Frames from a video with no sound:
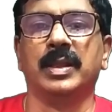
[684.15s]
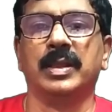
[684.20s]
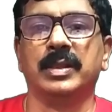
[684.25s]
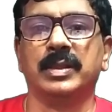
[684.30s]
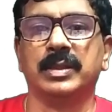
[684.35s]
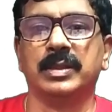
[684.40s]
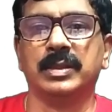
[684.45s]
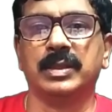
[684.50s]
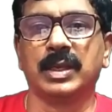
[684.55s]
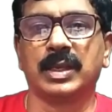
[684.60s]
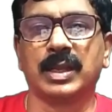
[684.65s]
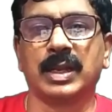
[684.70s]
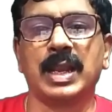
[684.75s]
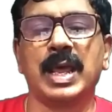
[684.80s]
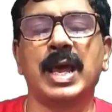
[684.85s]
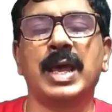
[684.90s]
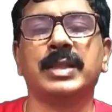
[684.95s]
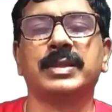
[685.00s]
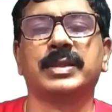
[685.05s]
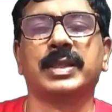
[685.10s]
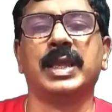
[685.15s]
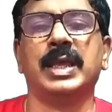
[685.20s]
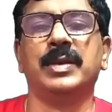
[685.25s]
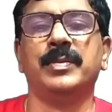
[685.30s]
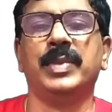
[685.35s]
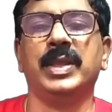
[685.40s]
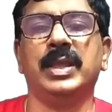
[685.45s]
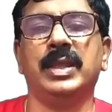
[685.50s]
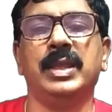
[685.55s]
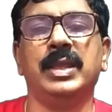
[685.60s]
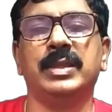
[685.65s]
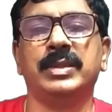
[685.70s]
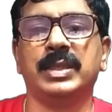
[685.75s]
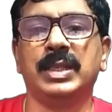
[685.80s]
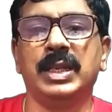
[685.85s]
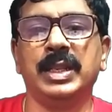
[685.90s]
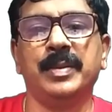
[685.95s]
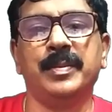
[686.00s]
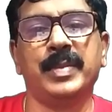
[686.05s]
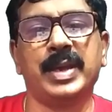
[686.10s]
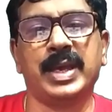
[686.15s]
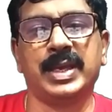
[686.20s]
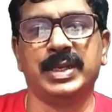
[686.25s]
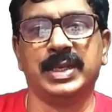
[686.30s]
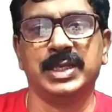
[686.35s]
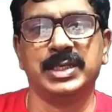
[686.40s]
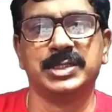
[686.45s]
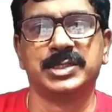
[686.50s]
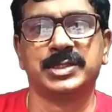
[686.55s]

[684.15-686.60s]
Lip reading: The class can be easily managed